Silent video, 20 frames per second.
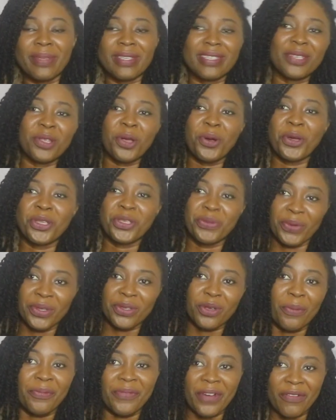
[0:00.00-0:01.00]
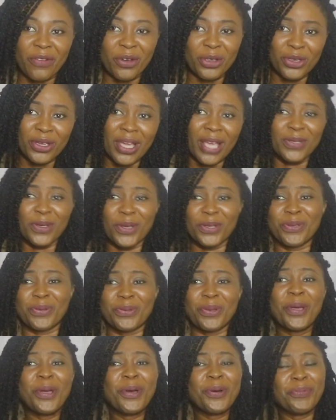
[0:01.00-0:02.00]
Is it not going to be top five? Or do you guys want to
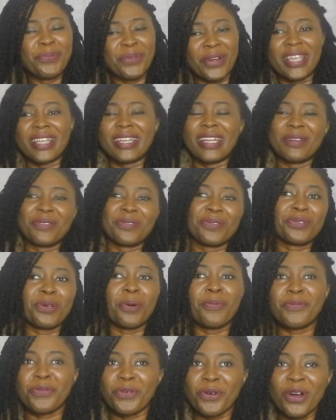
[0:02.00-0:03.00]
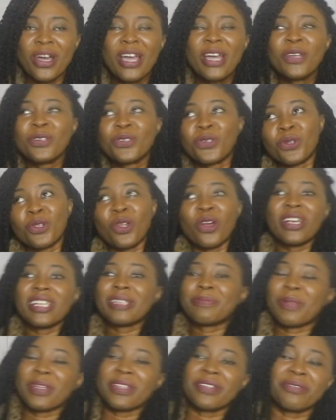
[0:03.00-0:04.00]
bring it down to top four? So Lawrence
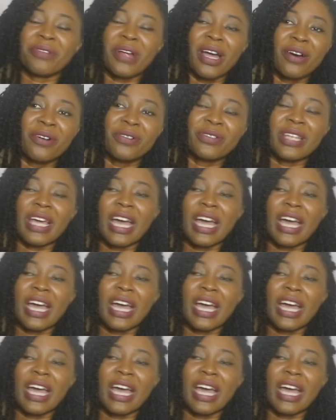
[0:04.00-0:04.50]
played around.